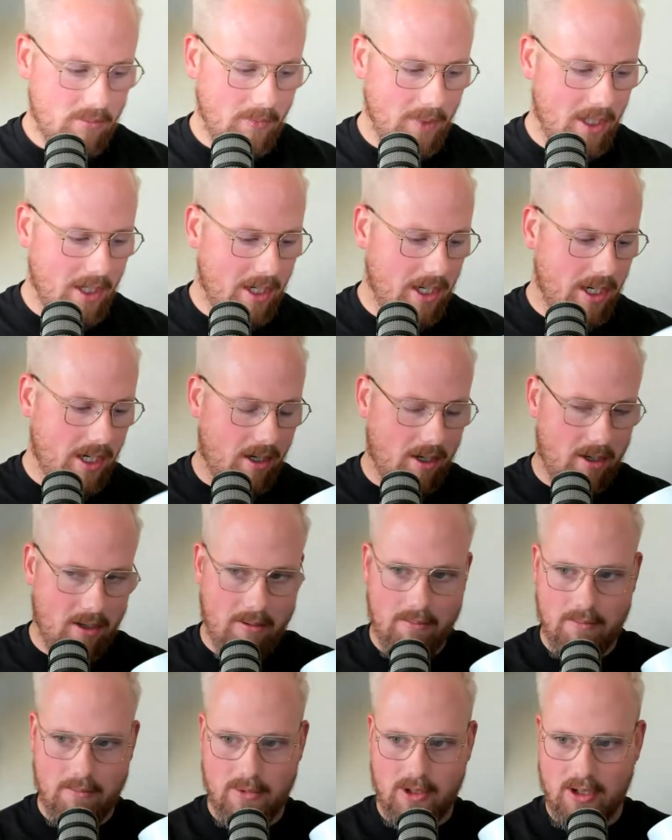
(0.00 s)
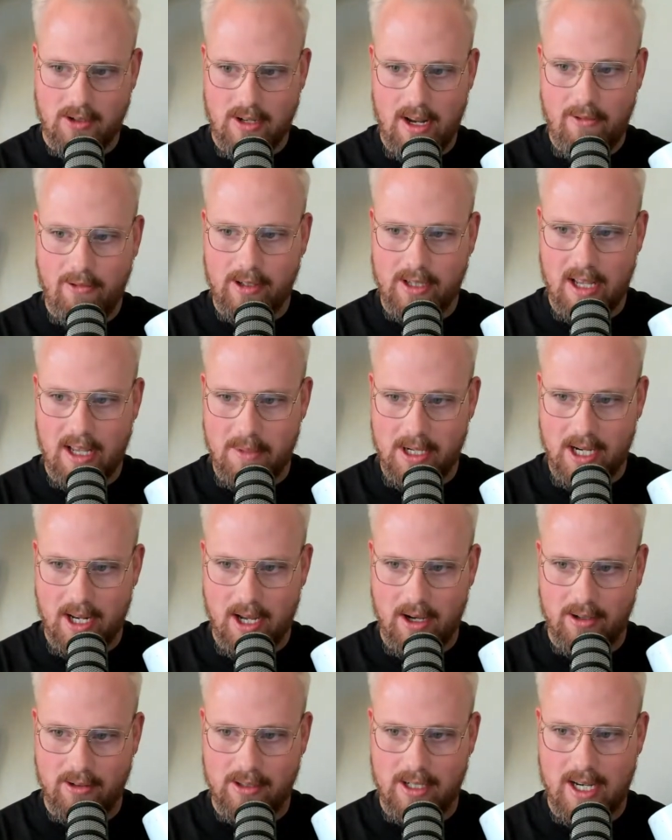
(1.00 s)
So definitely let me
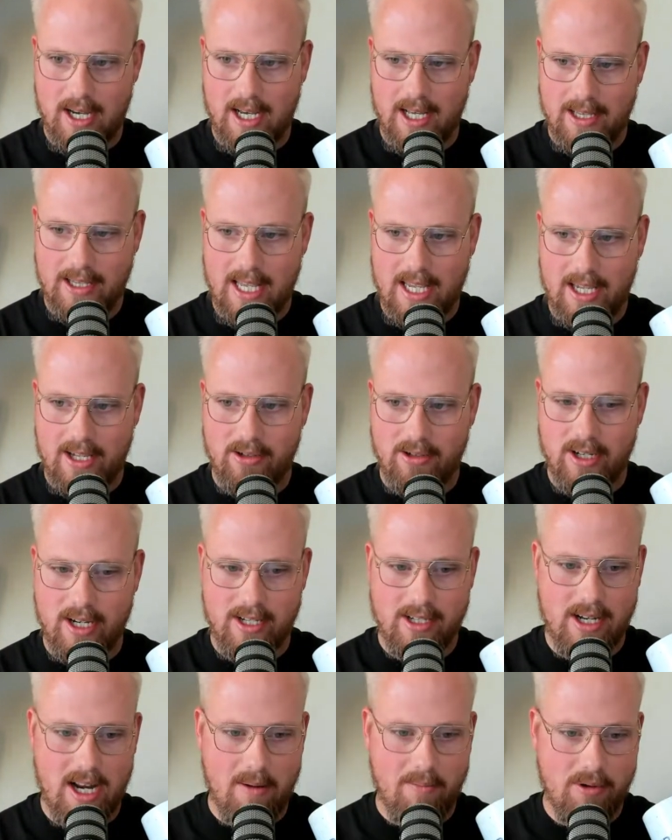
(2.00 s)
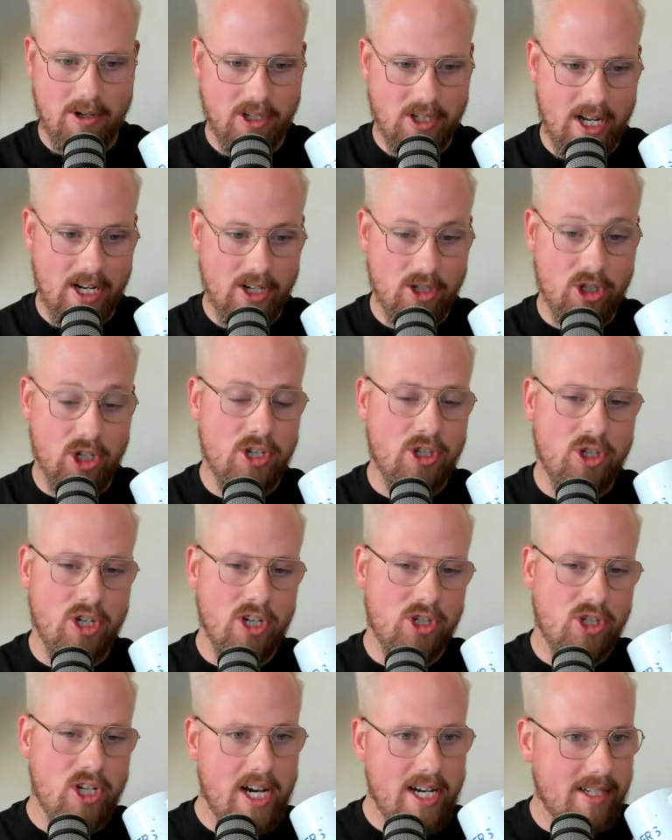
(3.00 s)
know. Thank you, Jason. I appreciate it.
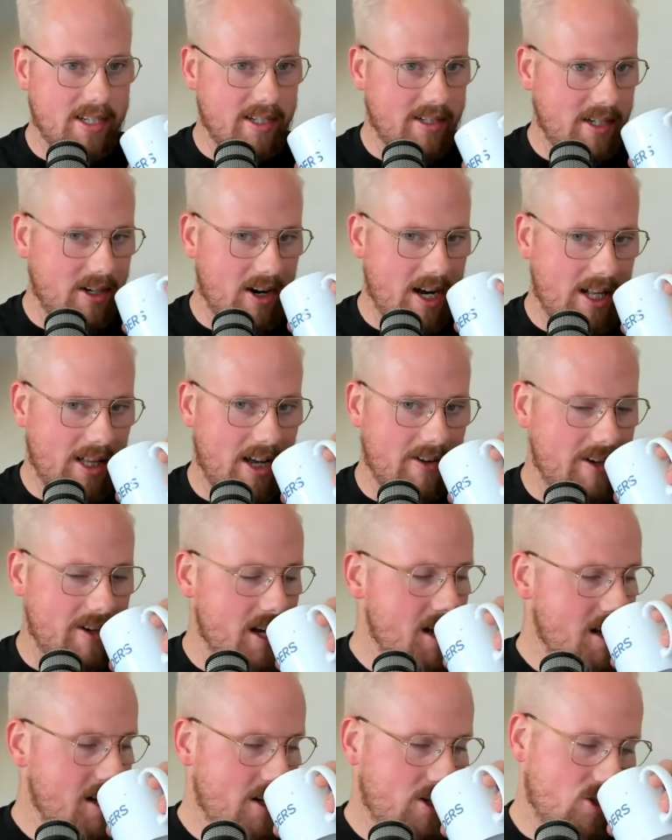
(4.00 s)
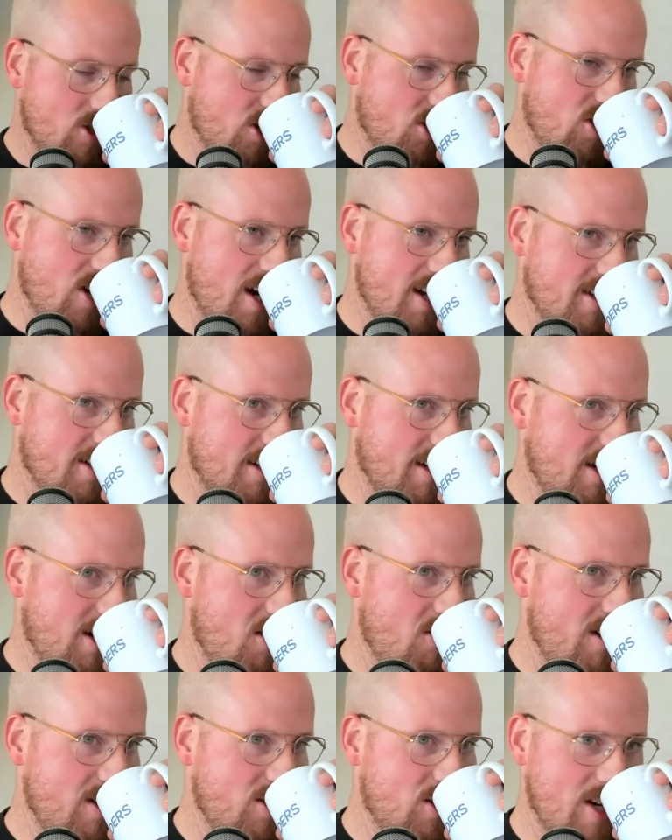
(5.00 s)
Just Jason's here. I love it. Just Jason. You
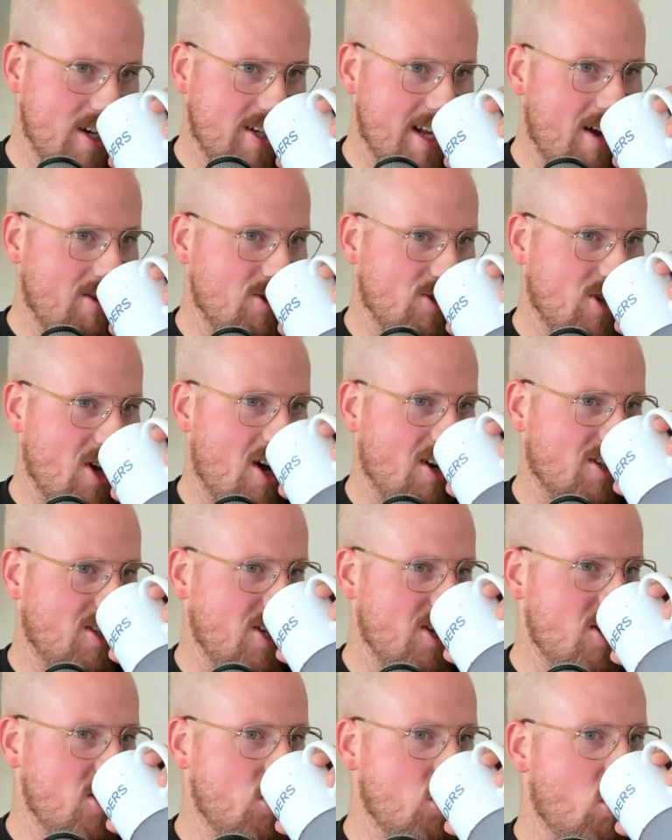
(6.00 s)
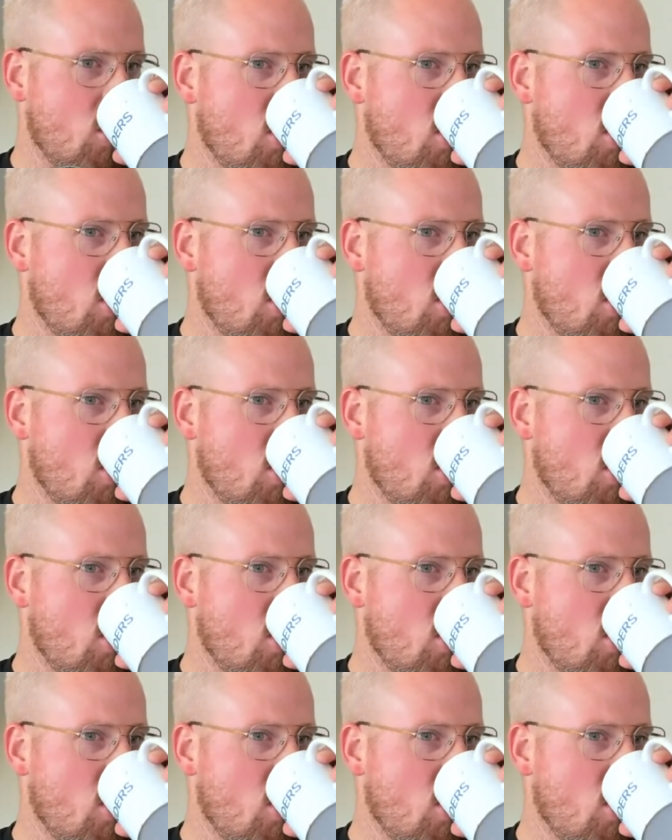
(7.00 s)
know what, Jason? I'll just talk to you.